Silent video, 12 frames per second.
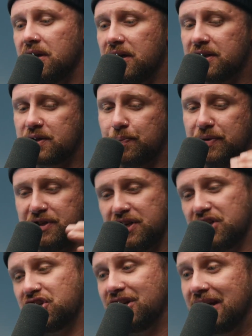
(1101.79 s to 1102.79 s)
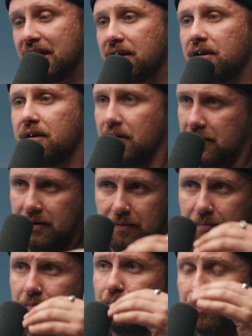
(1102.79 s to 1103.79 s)
It's positioning uh,
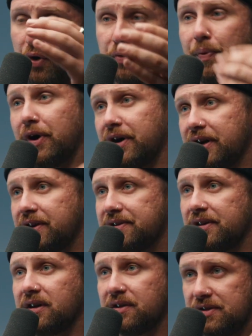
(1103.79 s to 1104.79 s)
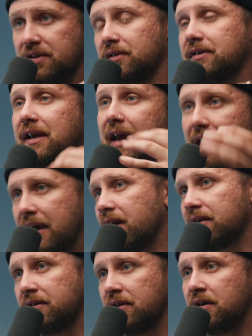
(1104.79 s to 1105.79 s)
both parties, the consultant
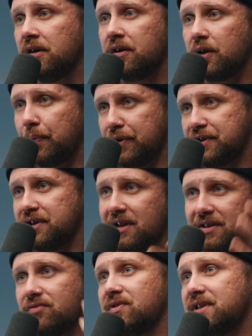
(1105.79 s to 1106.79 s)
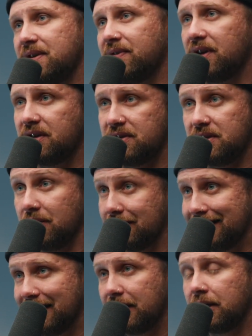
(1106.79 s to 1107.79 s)
and the person that's receiving
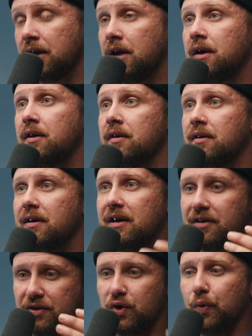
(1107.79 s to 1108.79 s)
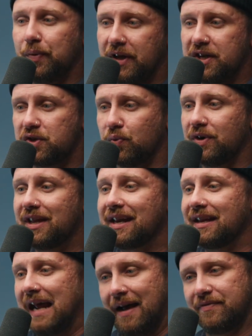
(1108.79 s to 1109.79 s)
consulting, into a place where they
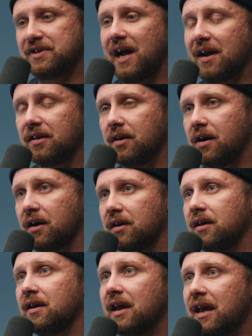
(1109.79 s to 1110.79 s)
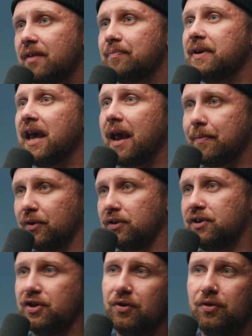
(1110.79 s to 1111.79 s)
can have dialogue and be able
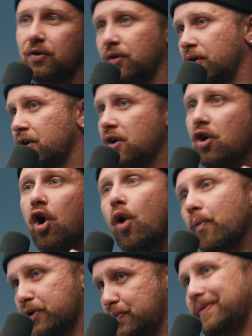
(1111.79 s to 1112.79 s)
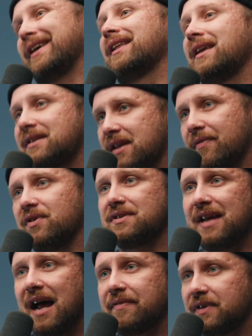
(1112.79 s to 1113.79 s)
to almost play like
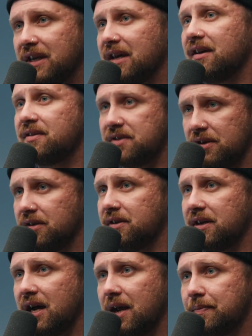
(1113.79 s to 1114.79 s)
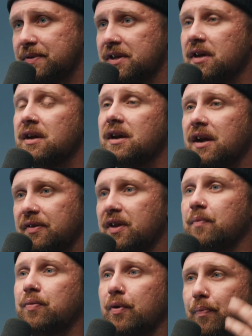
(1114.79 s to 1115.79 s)
devil's advocate in certain times and
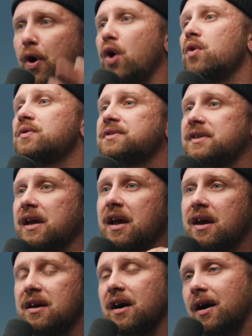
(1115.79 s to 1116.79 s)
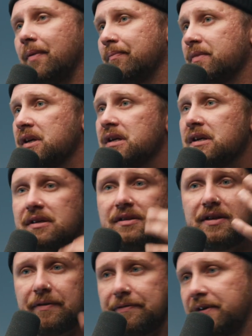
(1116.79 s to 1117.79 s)
then propose a um,
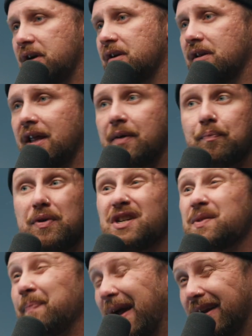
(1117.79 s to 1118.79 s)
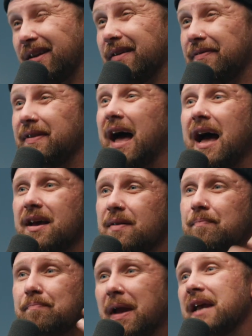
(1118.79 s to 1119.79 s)
different like perspective that
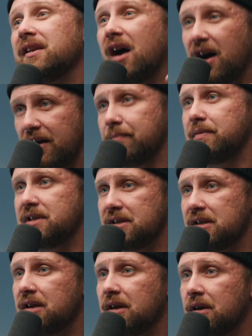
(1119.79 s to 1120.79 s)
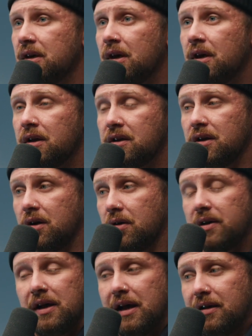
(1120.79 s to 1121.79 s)
may not have been seen you know
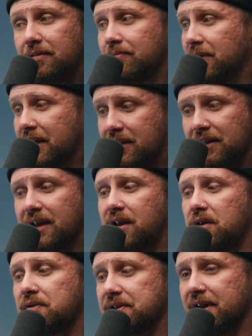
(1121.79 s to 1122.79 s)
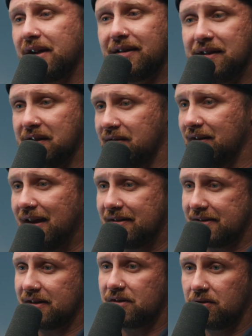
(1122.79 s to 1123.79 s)
uh, like like you said at the end of the day
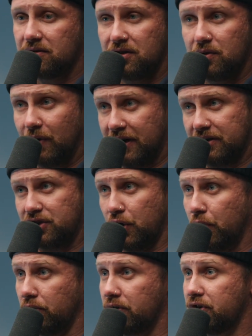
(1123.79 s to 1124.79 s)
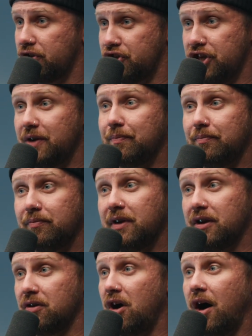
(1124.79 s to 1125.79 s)
it's like dude do you want to total your jeep
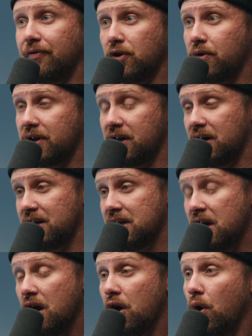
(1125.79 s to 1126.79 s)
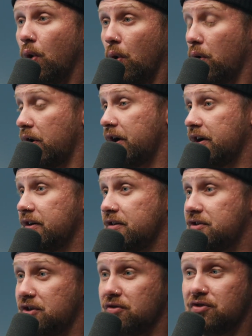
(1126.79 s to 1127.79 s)
that you're off-roading on or
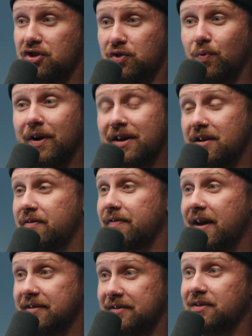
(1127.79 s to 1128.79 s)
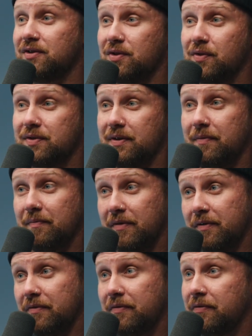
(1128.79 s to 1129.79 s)
do you just want to invest into some
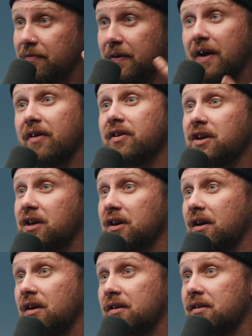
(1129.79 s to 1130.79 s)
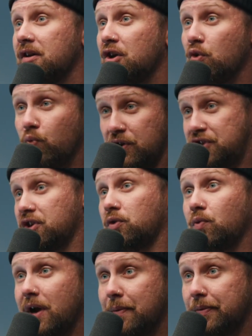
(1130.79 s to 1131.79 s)
very good windshield
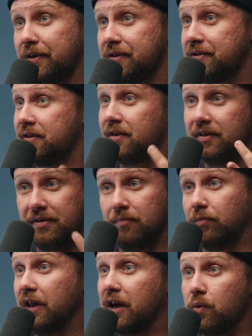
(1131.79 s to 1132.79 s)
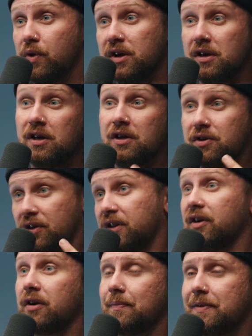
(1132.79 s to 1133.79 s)
wipers, some liquid to
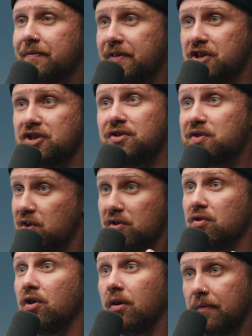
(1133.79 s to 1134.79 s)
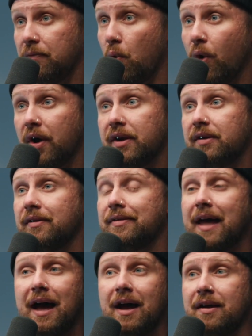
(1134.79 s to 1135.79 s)
clear up the vision so you avoid
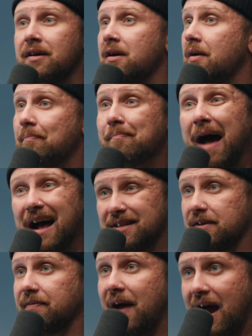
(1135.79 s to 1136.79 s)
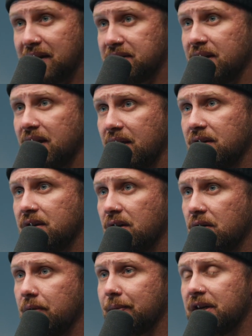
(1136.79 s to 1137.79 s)
that massive accident? You know
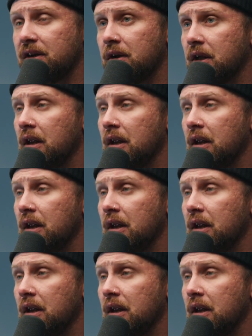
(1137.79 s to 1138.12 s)
what I mean?